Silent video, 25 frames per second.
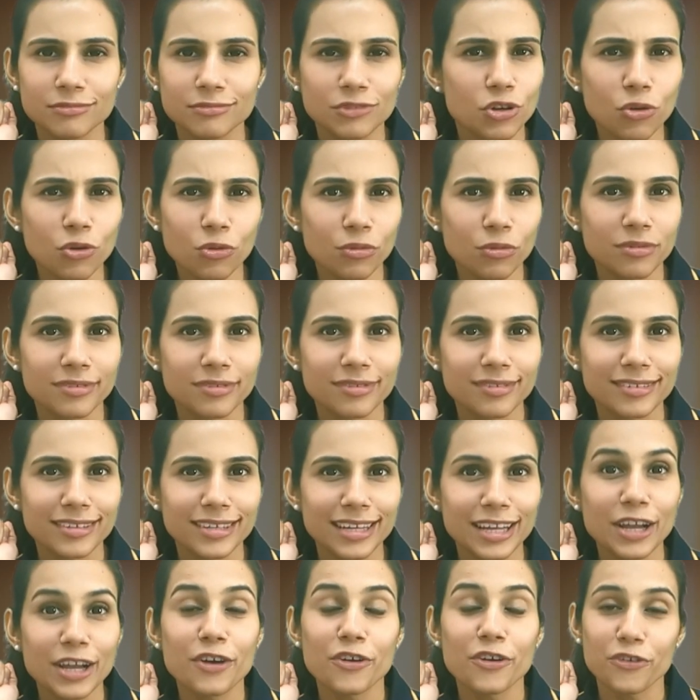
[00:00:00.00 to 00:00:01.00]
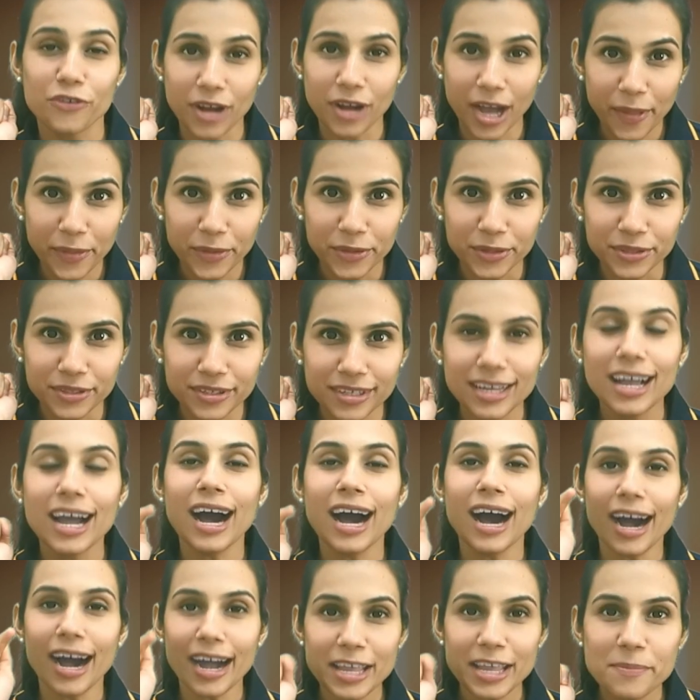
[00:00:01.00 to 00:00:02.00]
No, rather,
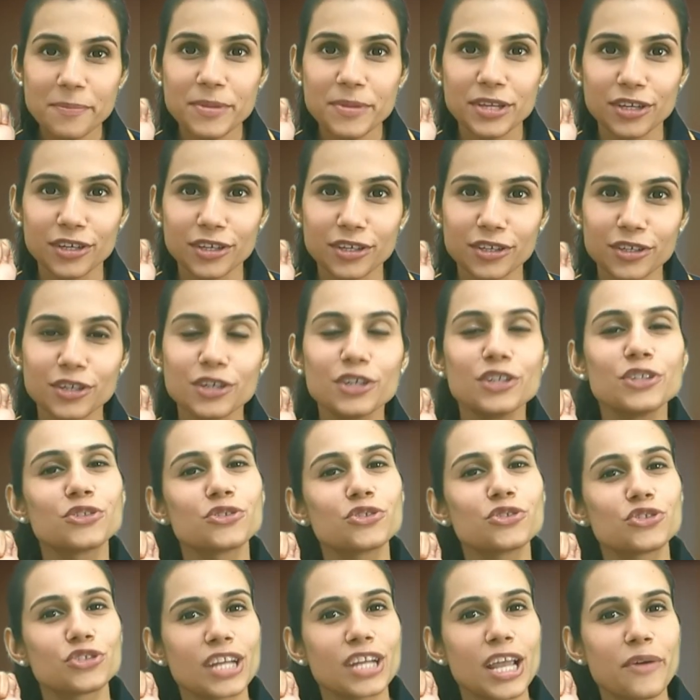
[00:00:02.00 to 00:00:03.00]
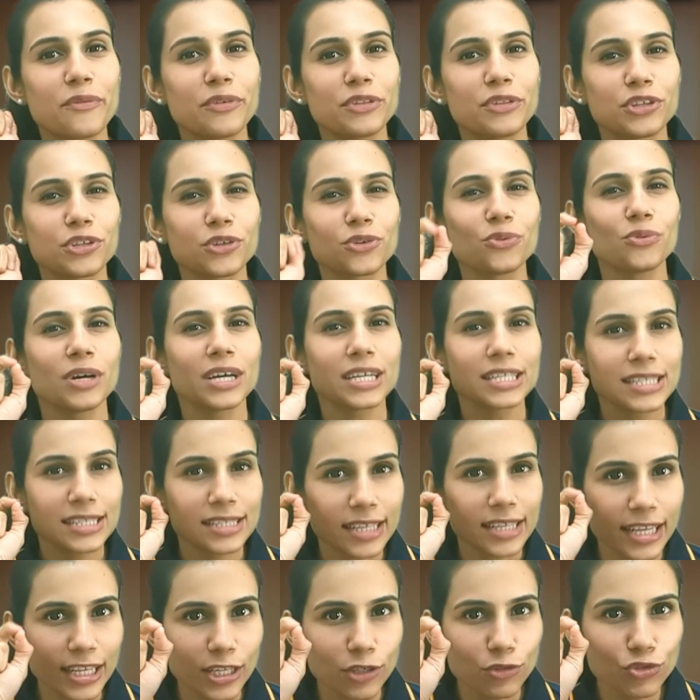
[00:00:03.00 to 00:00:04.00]
I am here to share with you a
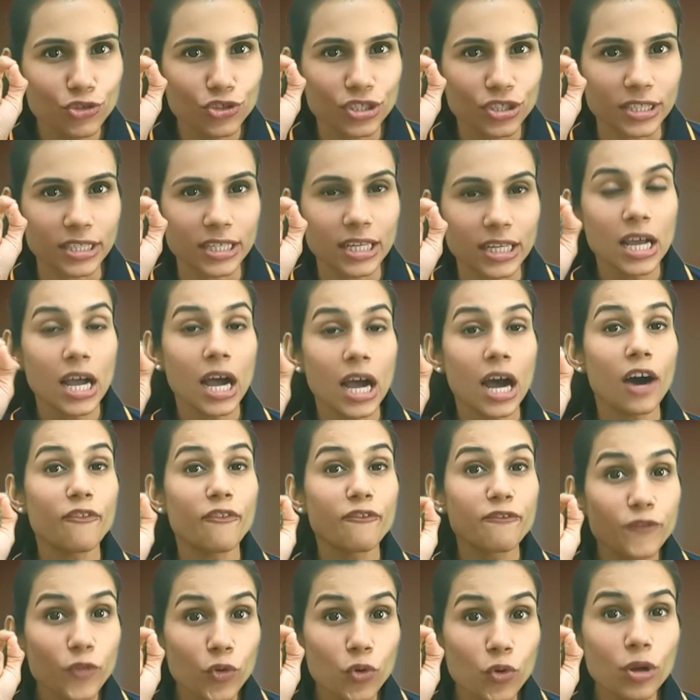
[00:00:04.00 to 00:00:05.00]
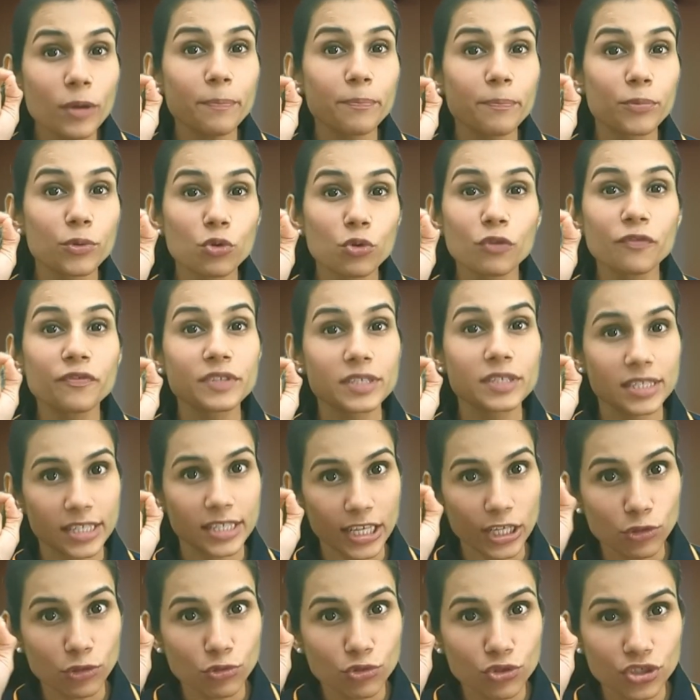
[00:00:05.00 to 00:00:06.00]
solution, a foolproof
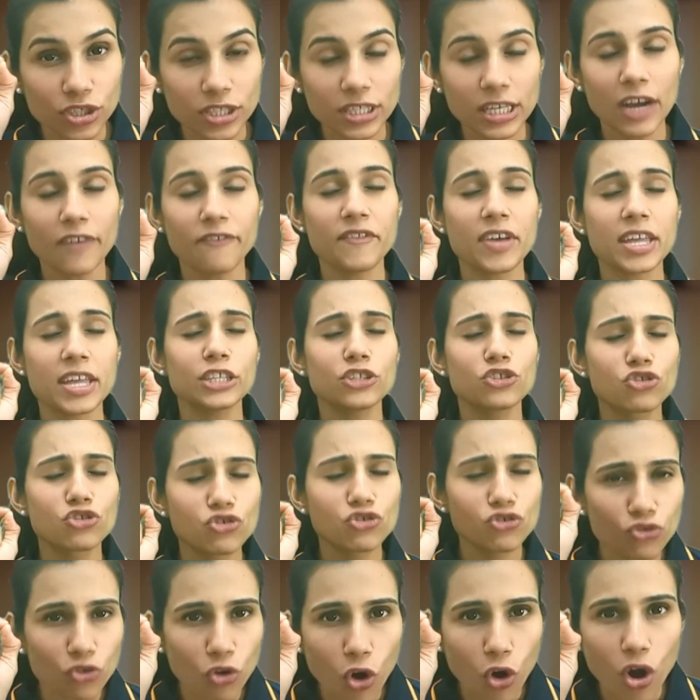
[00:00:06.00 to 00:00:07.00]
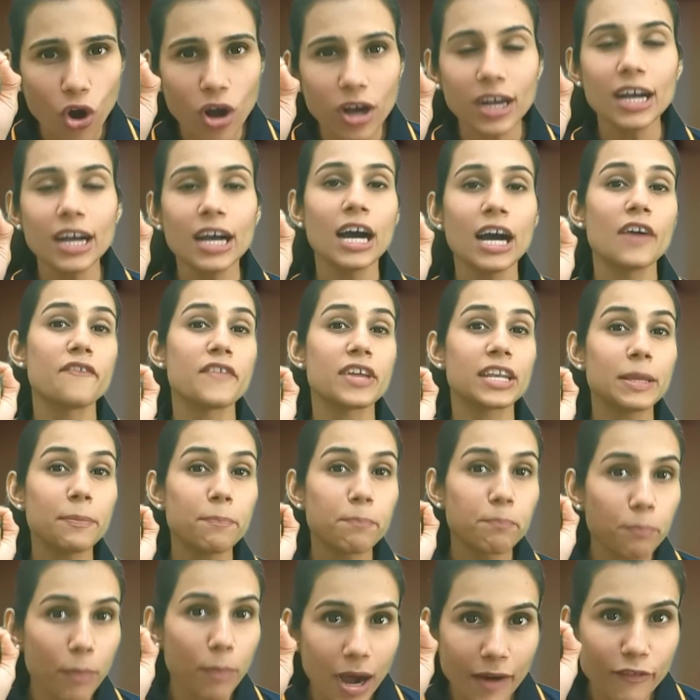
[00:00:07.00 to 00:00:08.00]
solution, a very strong, a
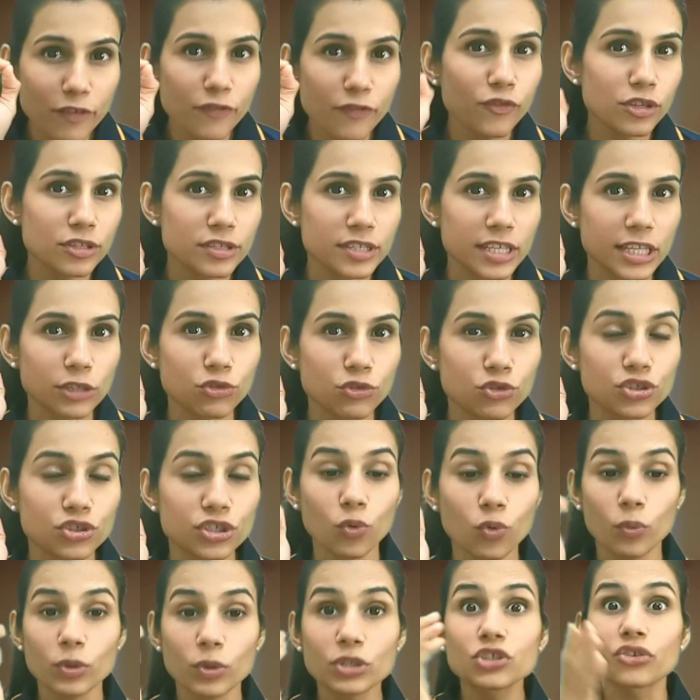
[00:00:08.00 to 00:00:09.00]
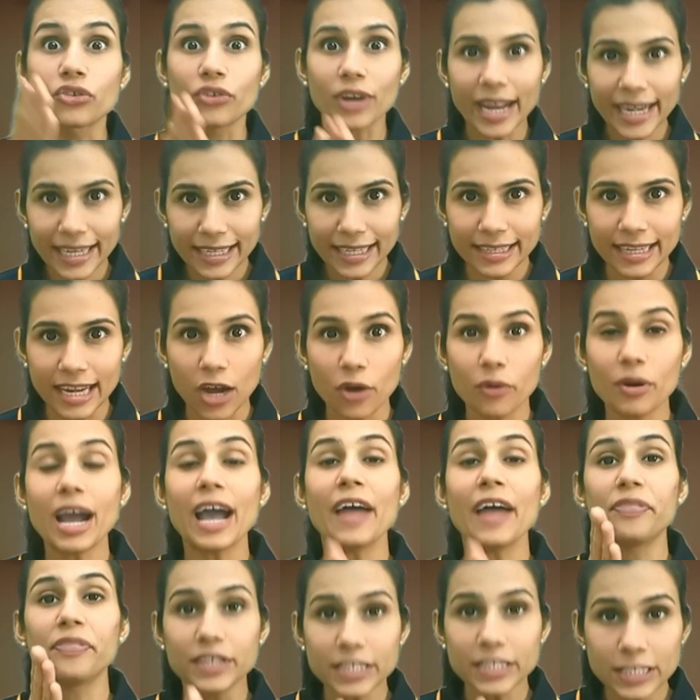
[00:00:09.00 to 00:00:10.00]
very powerful solution, which right now,
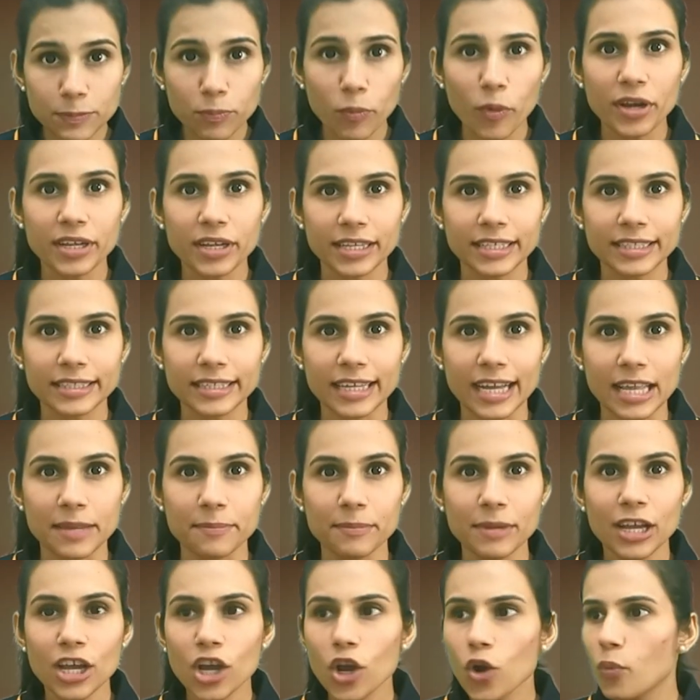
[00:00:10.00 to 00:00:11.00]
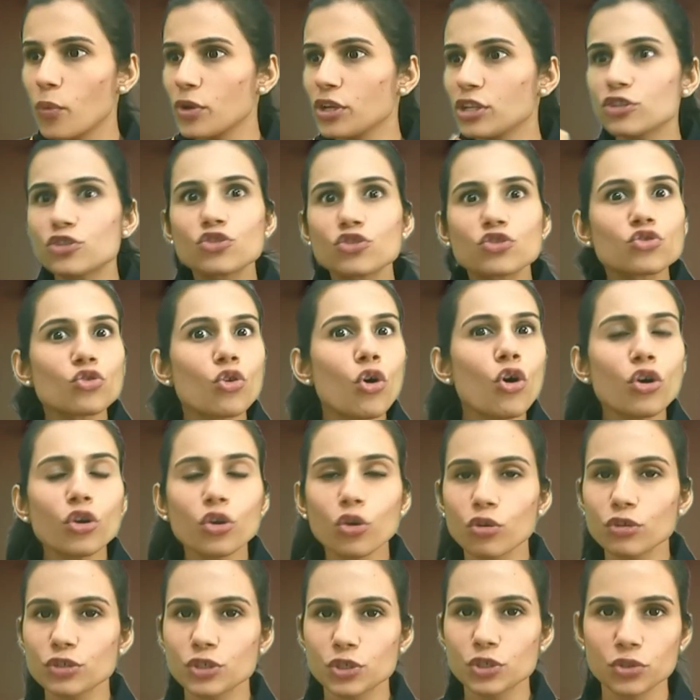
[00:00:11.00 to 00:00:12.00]
at this point in time, when you're so
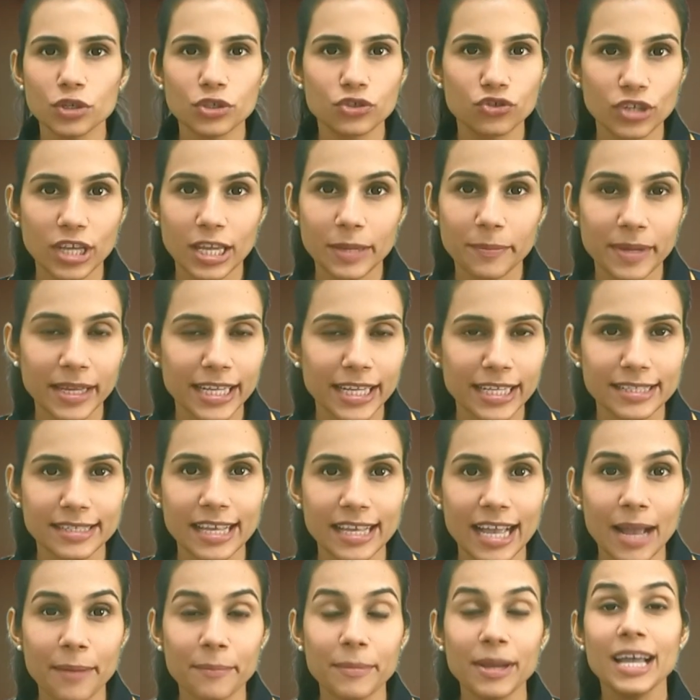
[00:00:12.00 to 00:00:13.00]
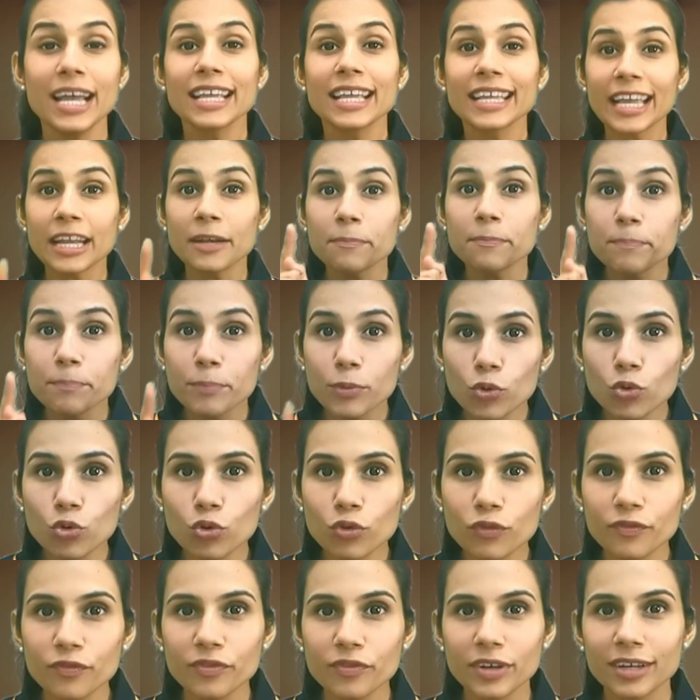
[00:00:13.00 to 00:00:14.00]
close to your JEE Main exam, can
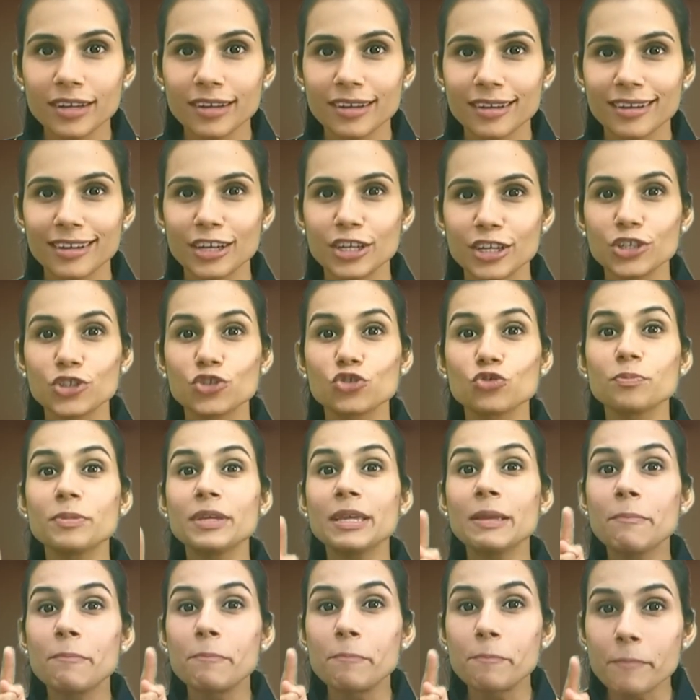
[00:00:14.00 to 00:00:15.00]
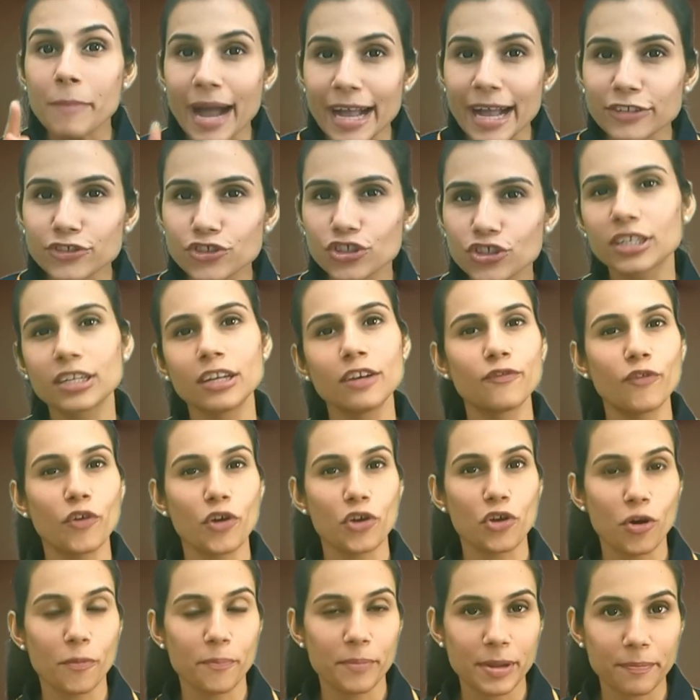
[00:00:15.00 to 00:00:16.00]
prove to be magical
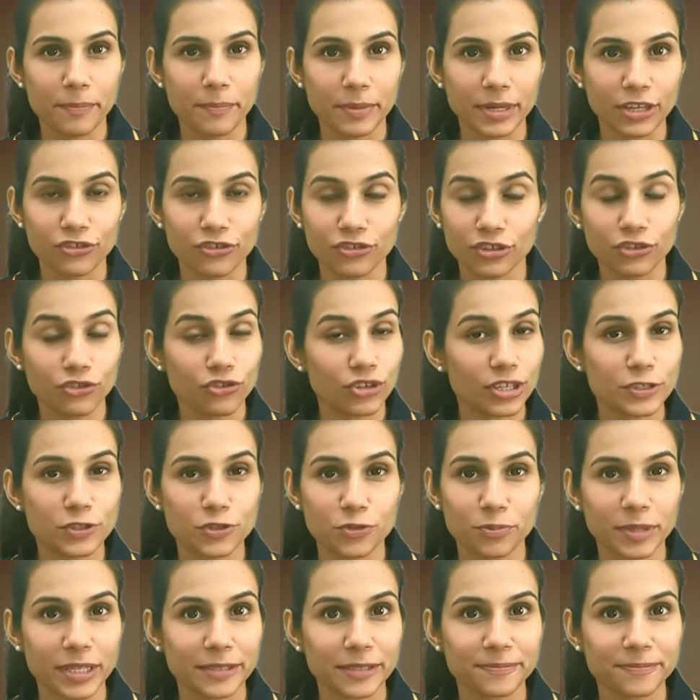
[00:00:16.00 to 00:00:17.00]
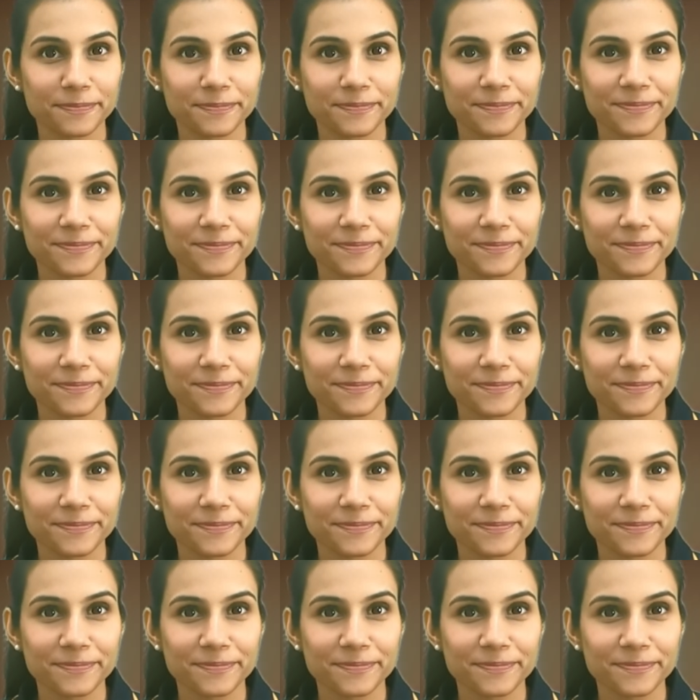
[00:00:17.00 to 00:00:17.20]
for your preparation, trust me.